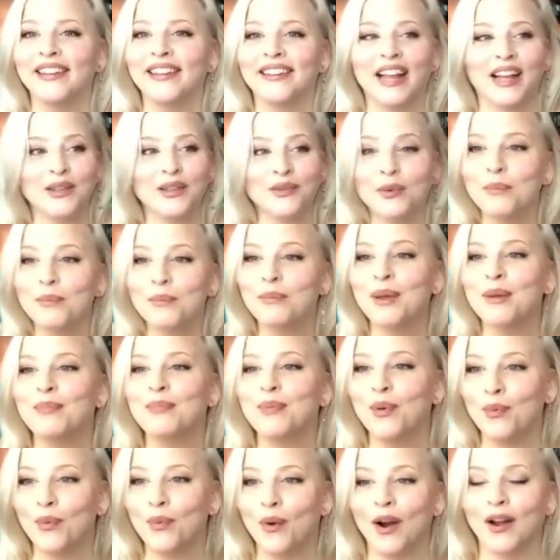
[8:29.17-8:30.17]
That's what
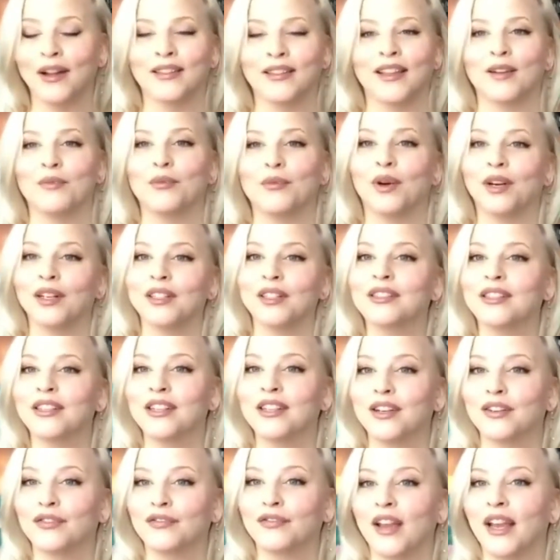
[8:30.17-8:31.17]
people want. They want to see
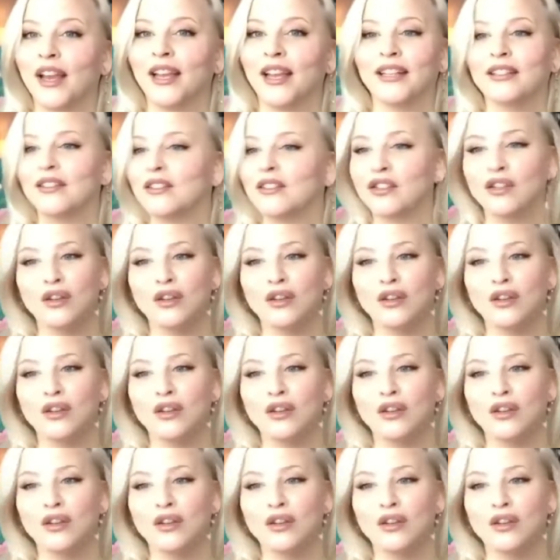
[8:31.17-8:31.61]
your face.